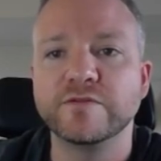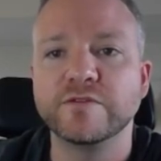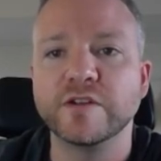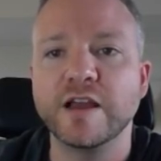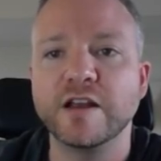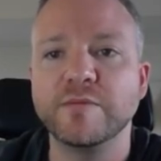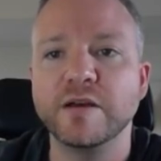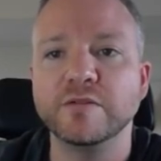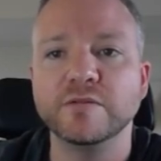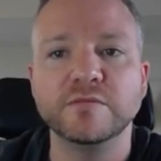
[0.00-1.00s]
Forget
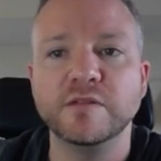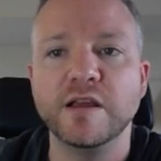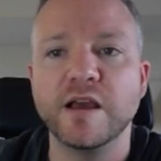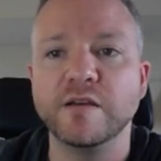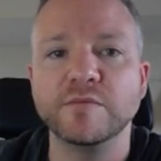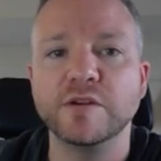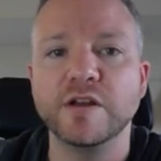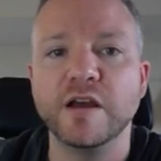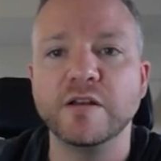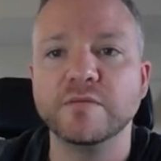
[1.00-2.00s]
about, yeah, you're
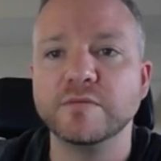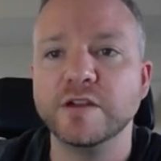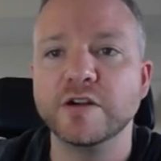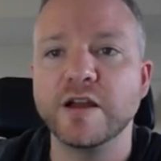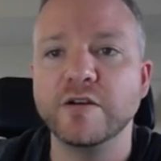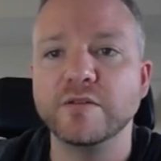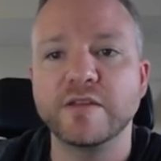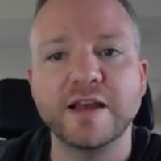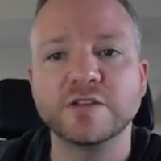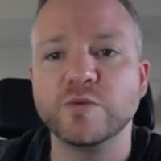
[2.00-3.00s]
done. You're out.
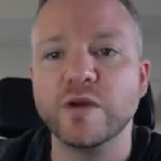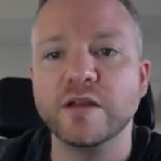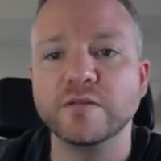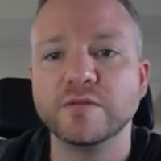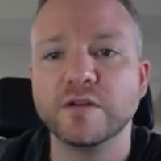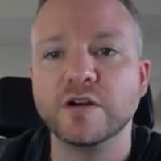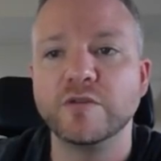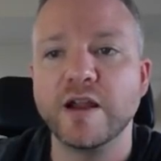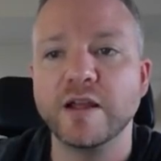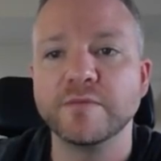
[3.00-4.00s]
That's a win.
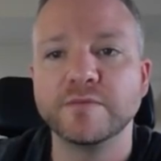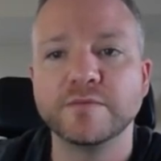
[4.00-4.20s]
Hooray.